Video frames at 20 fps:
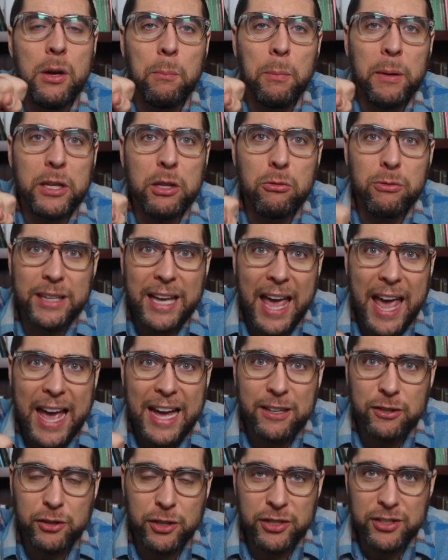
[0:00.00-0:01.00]
but you
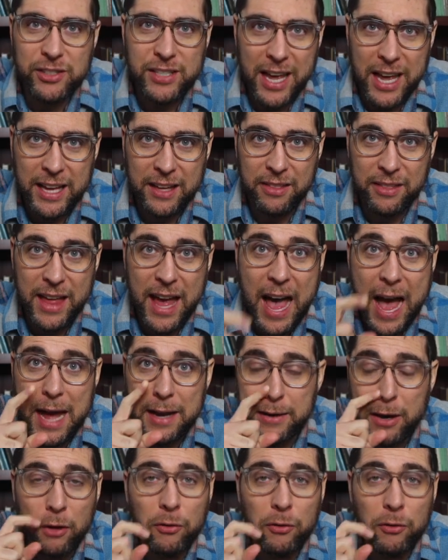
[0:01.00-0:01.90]
can't just take that.